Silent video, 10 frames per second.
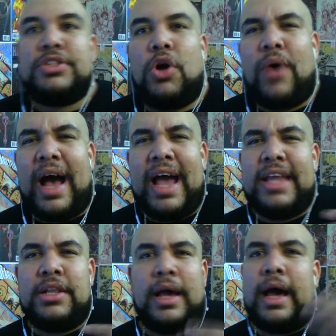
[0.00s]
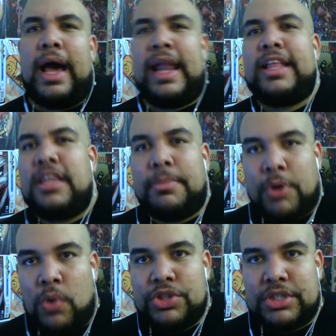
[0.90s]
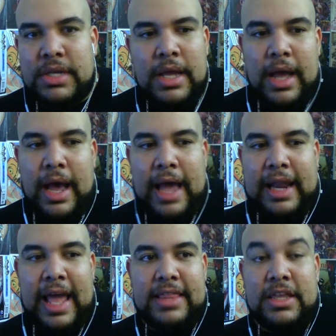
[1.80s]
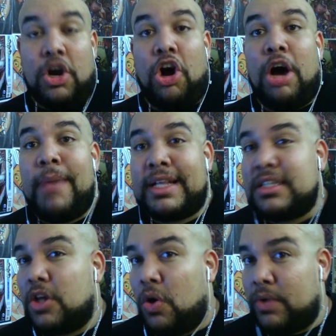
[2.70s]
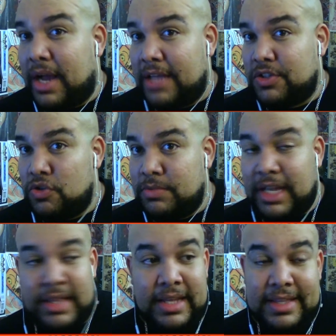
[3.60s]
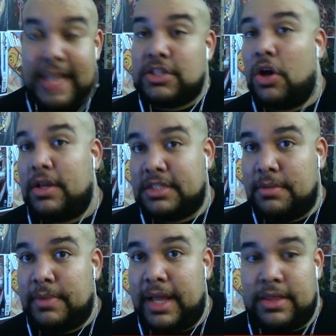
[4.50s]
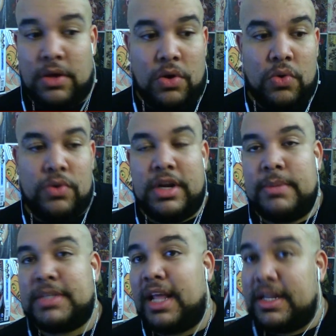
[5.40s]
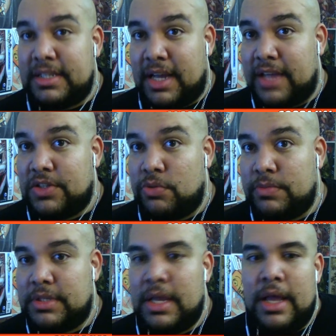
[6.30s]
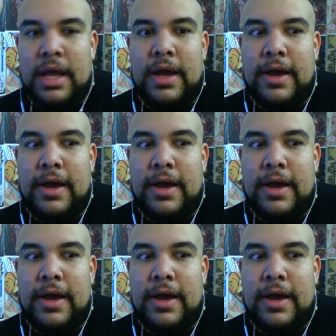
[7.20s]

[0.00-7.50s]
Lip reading: So I like the approach. I like the callback to the old costumes. I think that's awesome. Like the old skeleton costumes.